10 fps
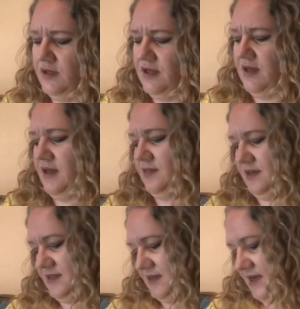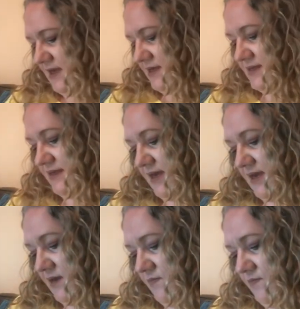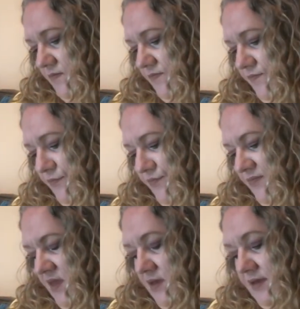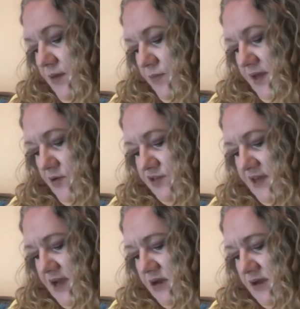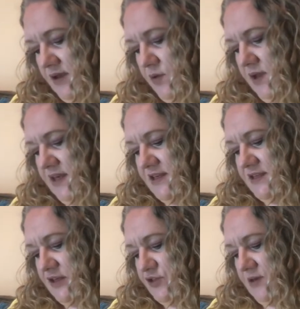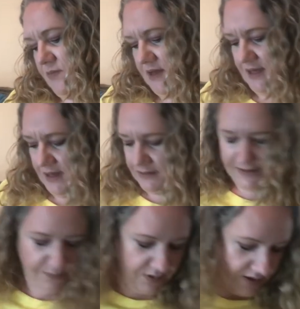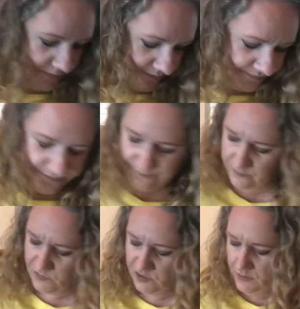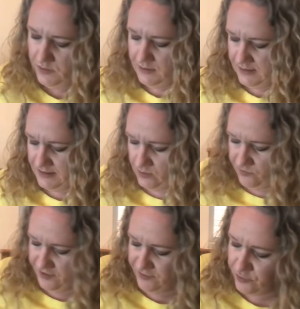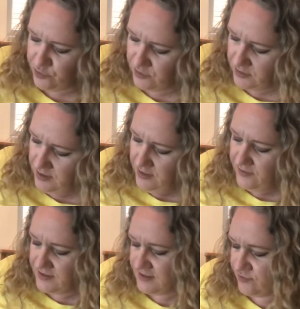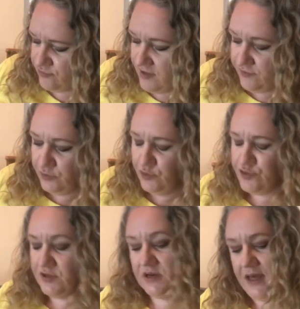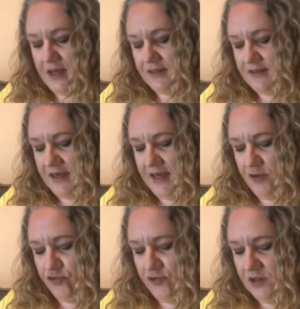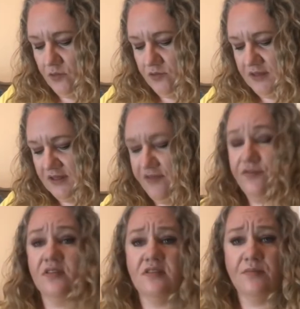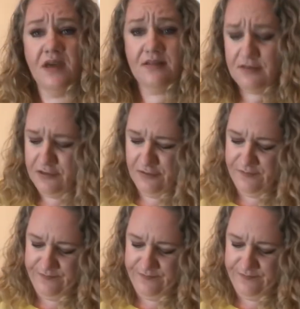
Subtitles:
And this is, air sign, Aquarius, Gemini, Libra. That's not Revolution. This is Revolution and it is Reloaded Fundamental.